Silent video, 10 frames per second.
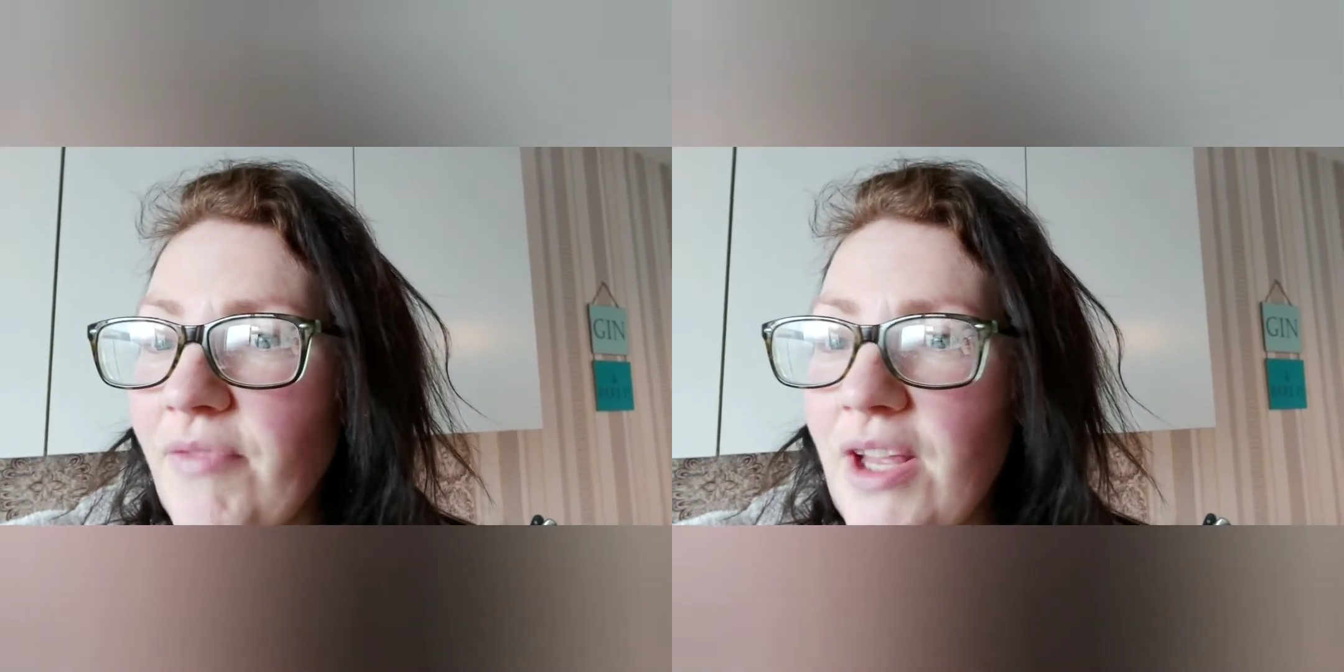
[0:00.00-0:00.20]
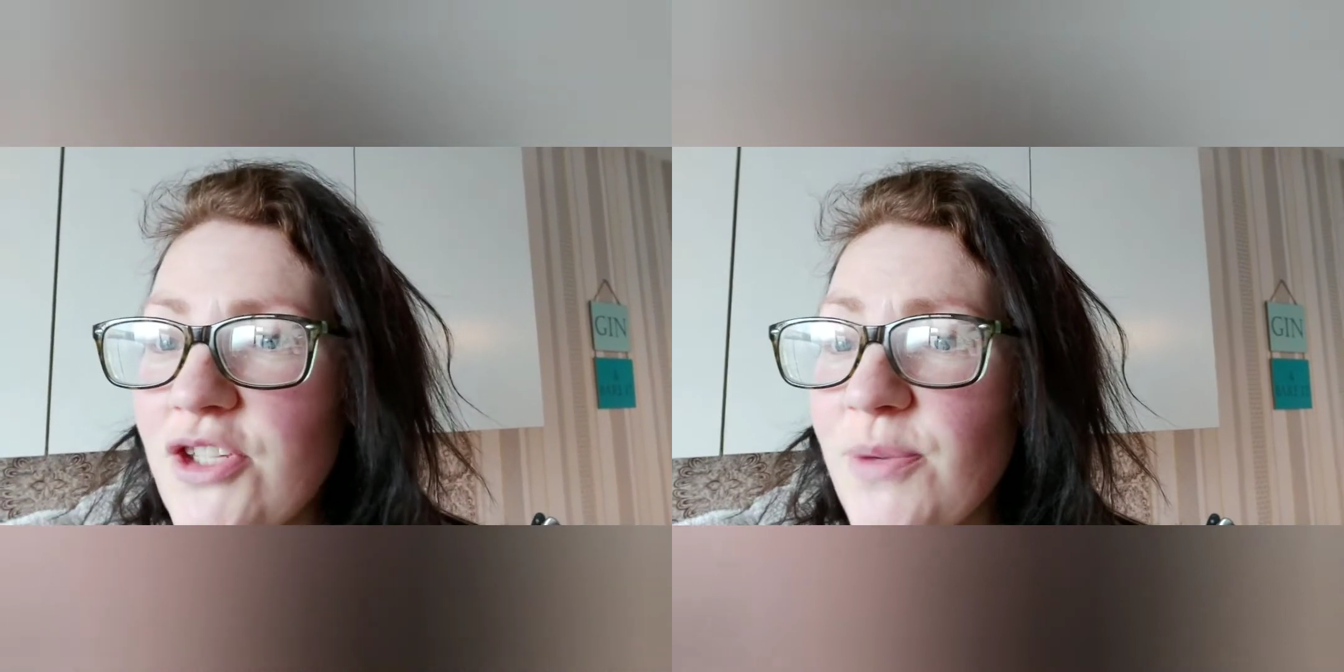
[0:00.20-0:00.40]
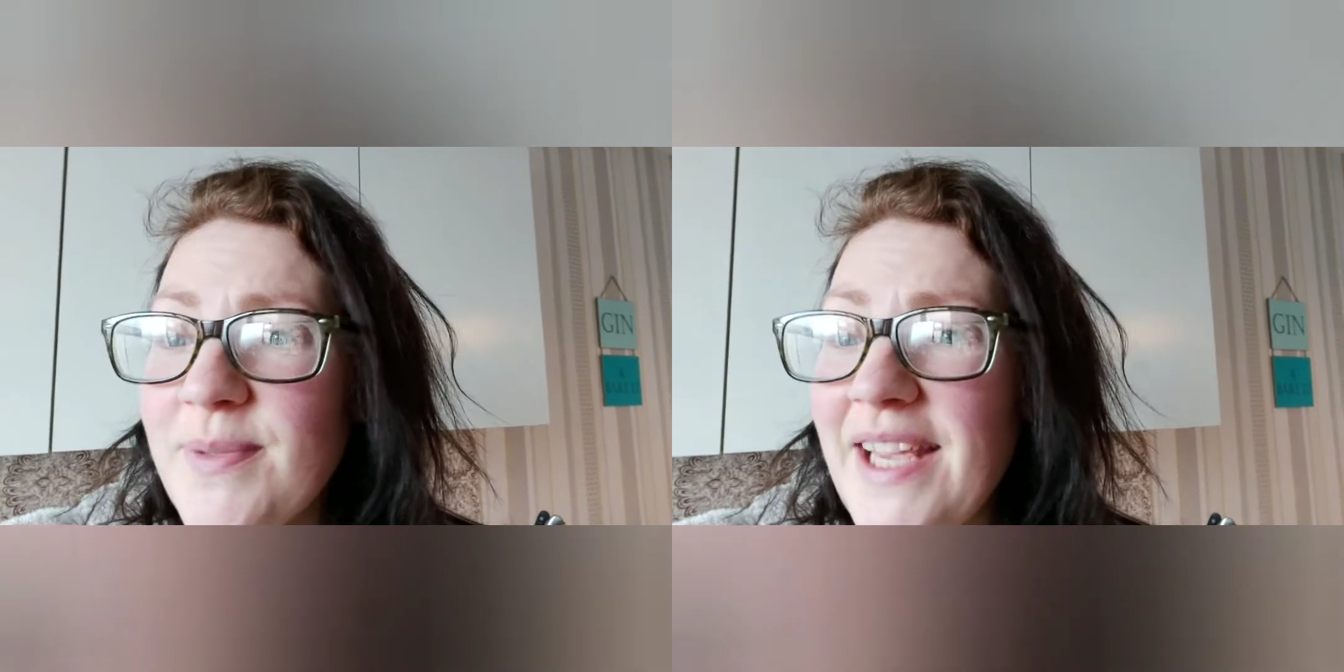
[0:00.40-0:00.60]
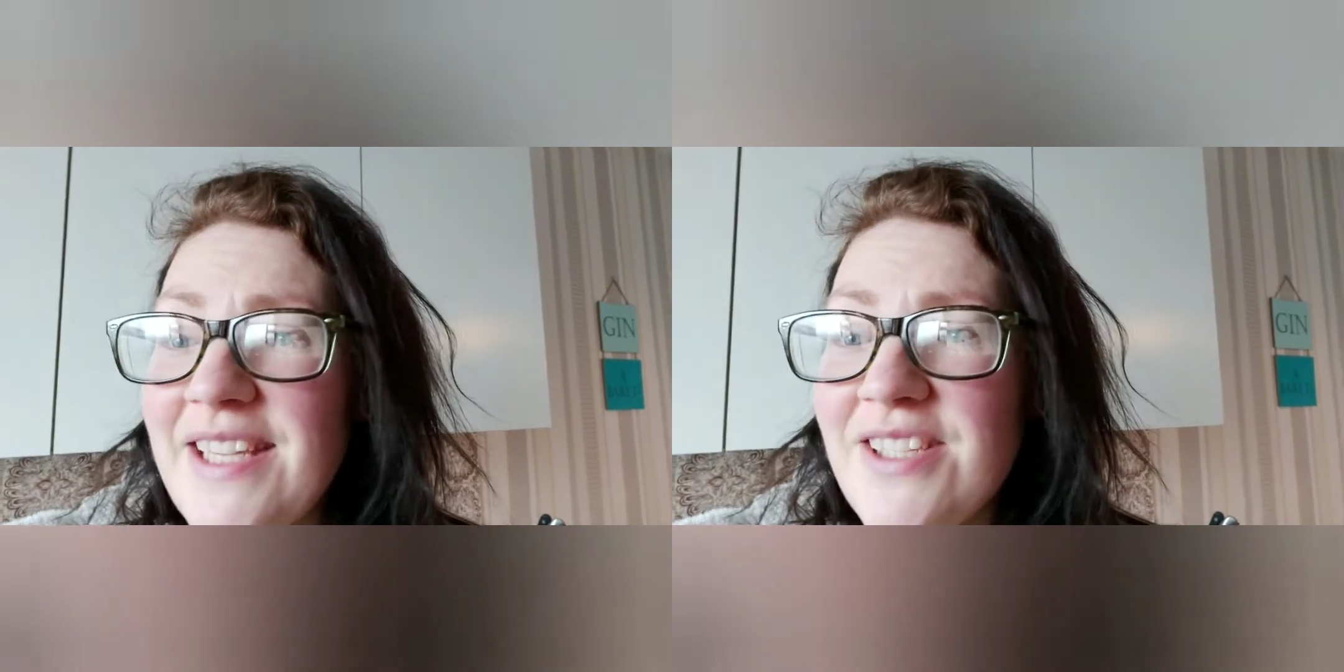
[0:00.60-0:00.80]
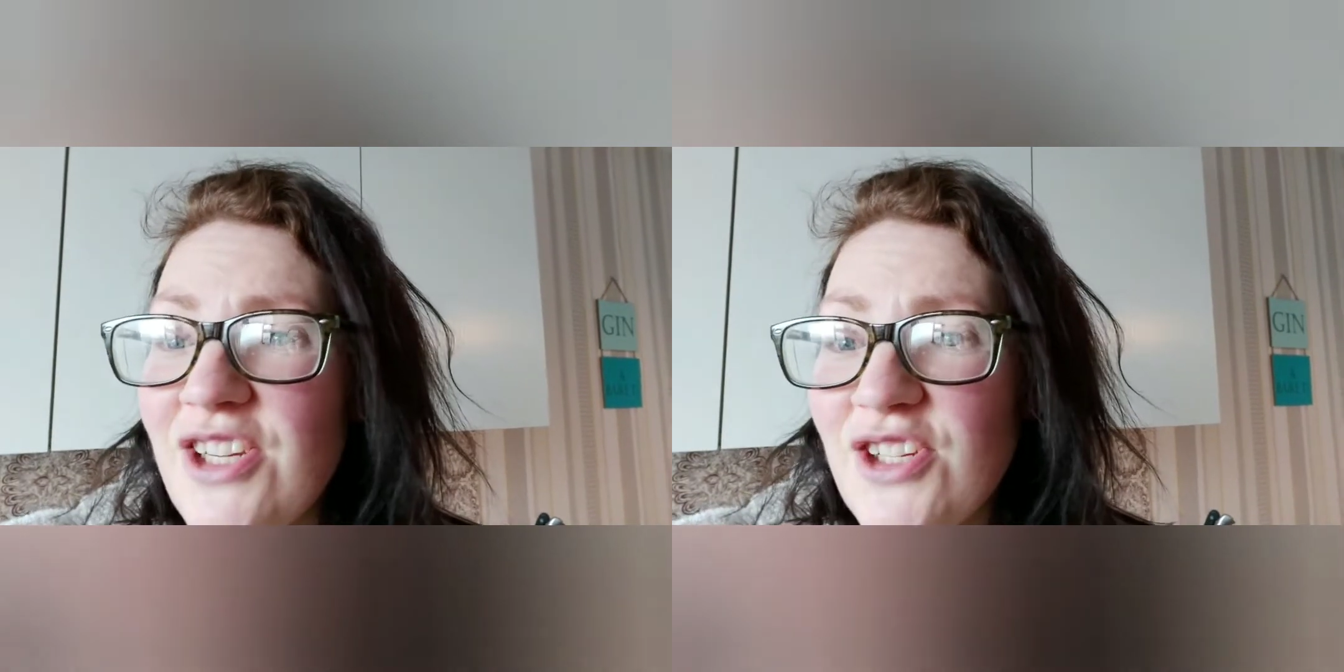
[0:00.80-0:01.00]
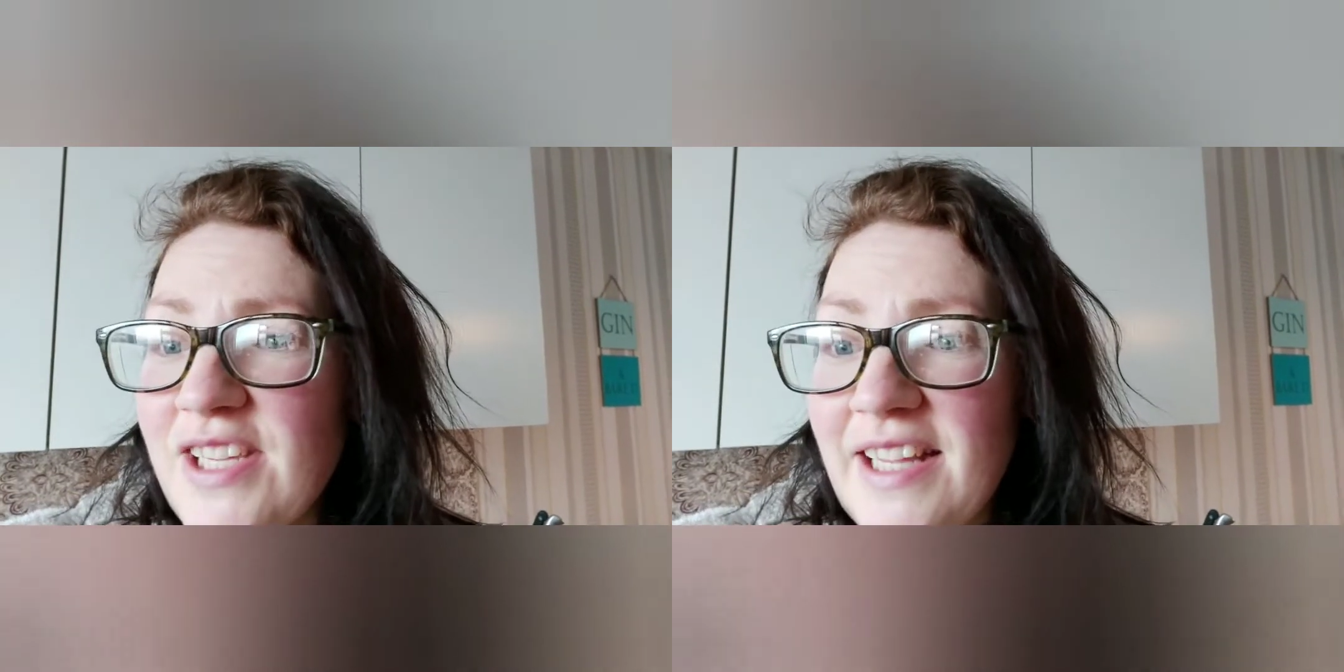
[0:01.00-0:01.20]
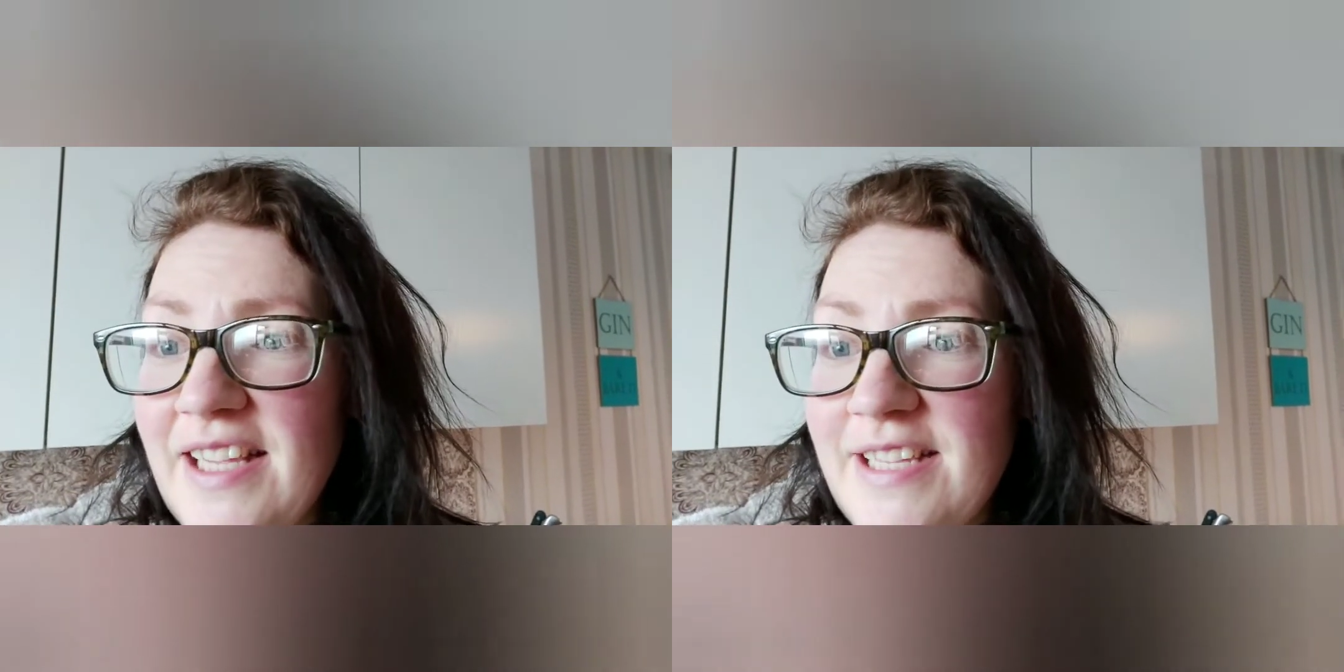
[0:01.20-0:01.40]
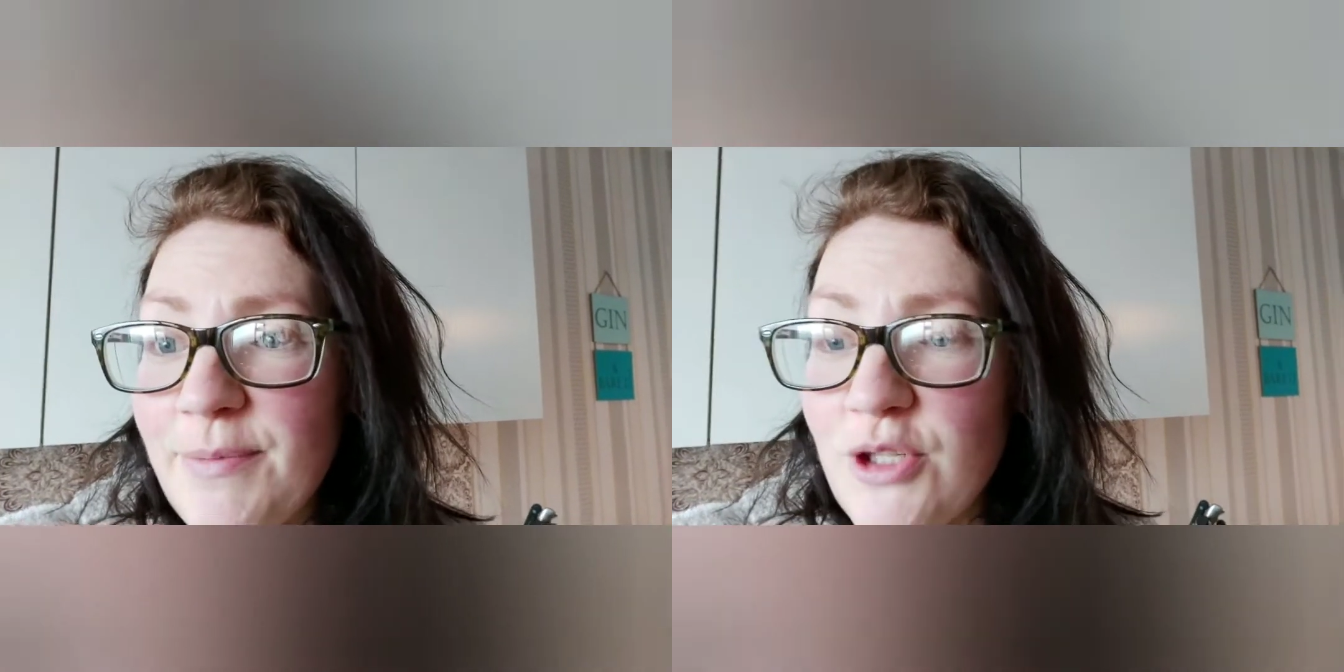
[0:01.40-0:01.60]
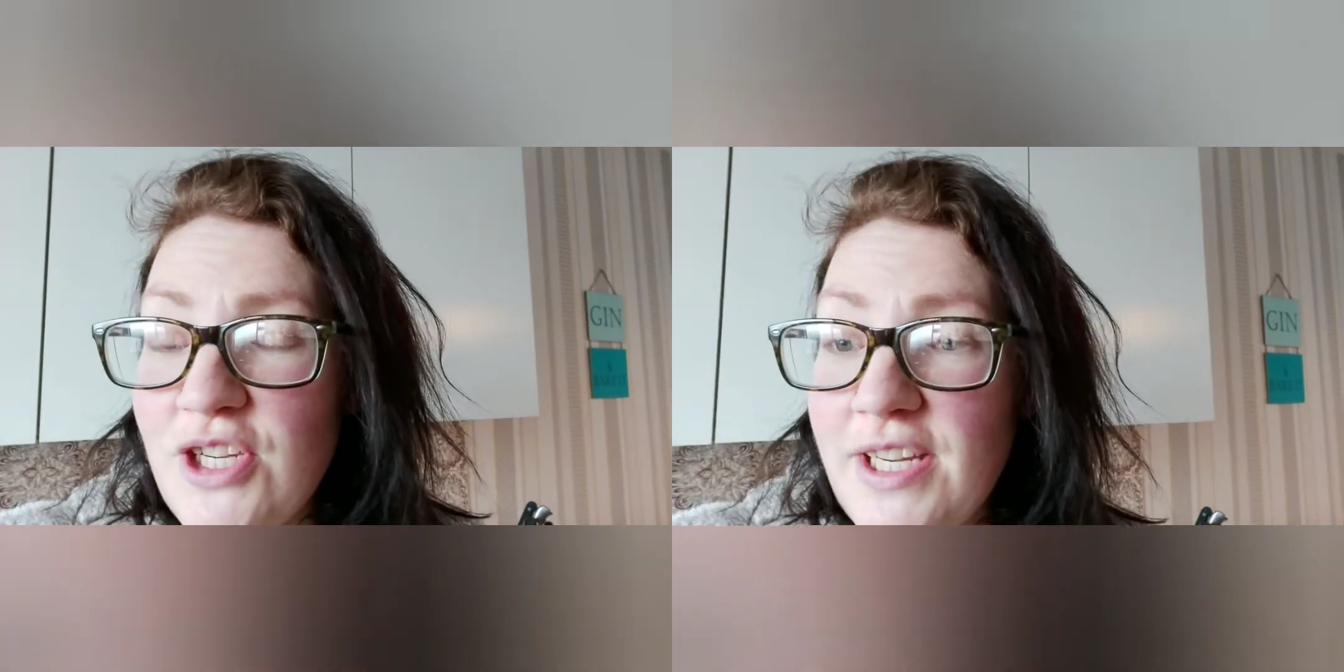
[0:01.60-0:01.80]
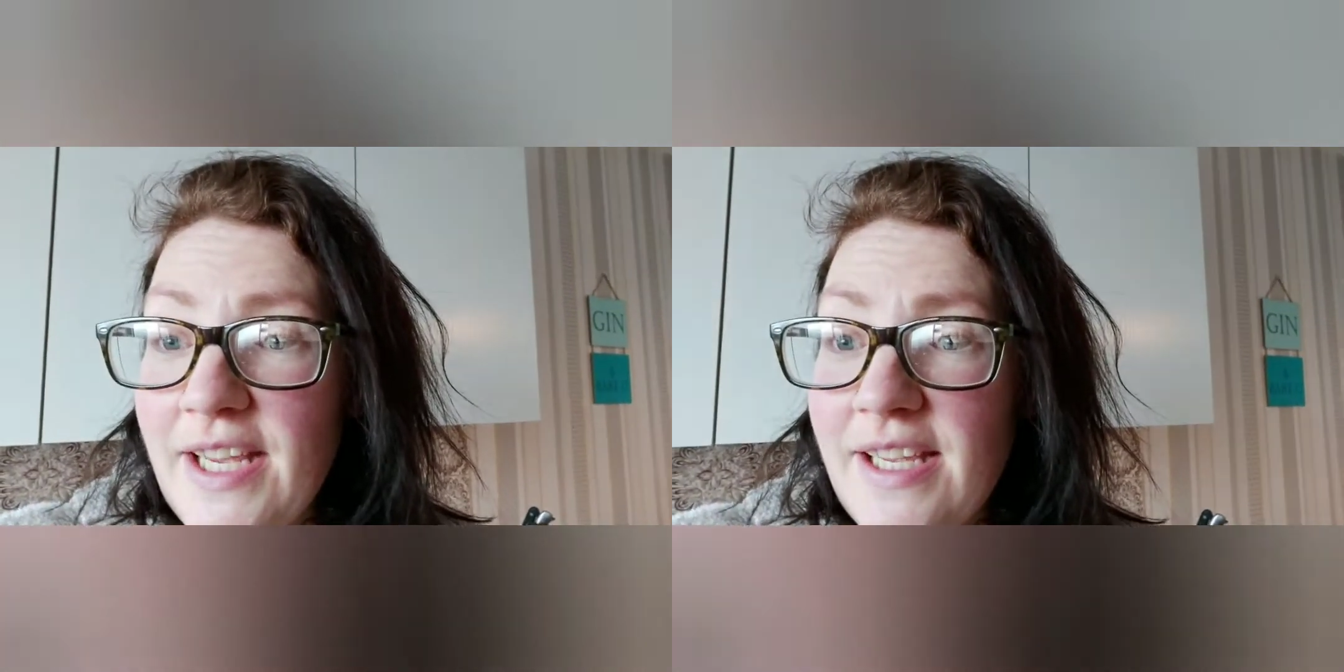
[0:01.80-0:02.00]
some days you just get these munchy
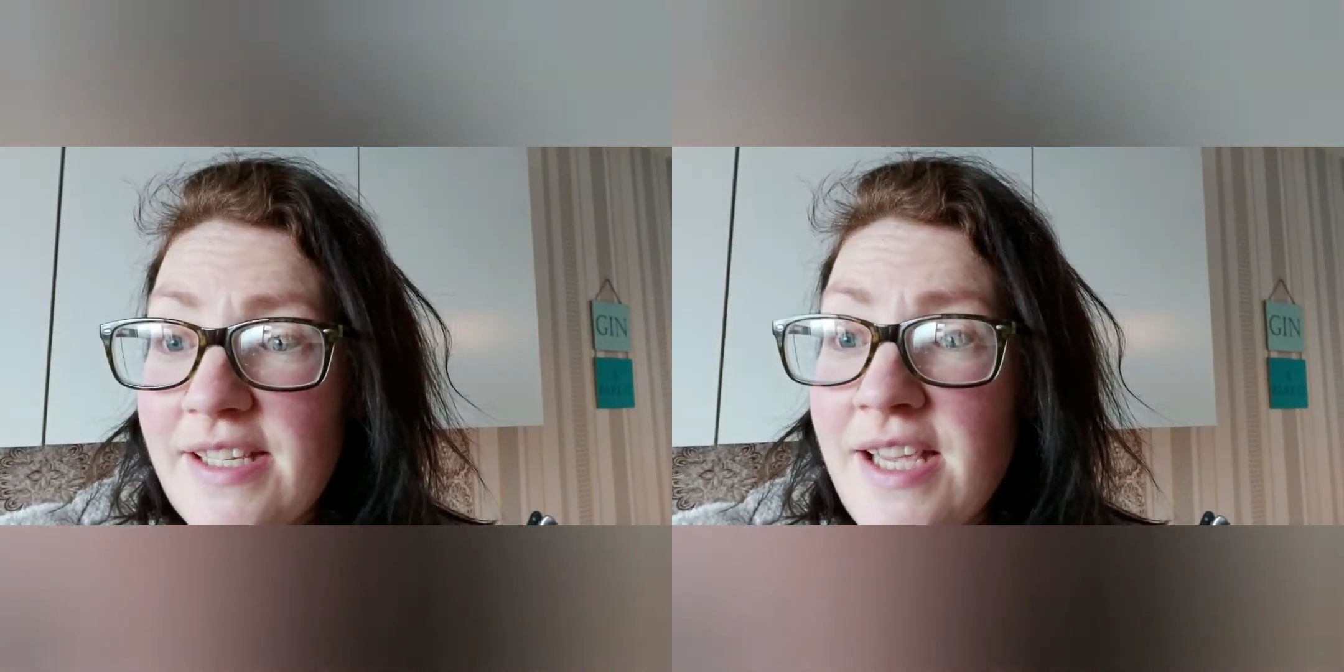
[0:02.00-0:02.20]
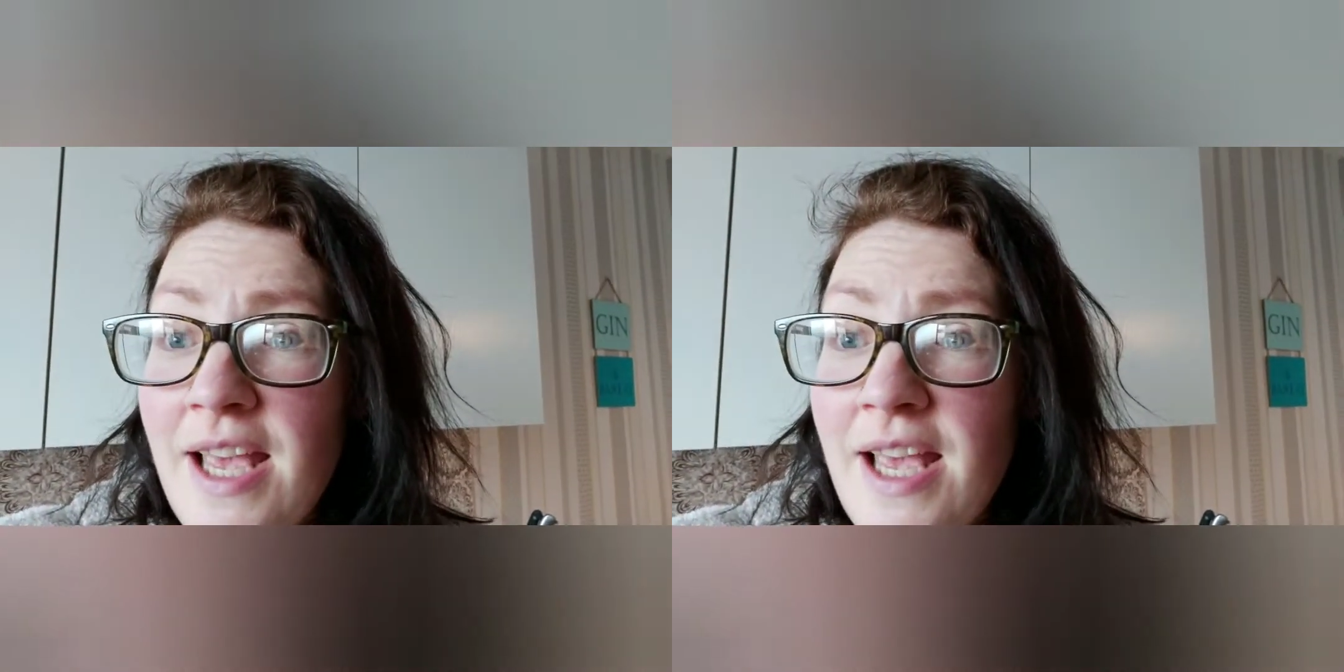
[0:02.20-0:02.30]
days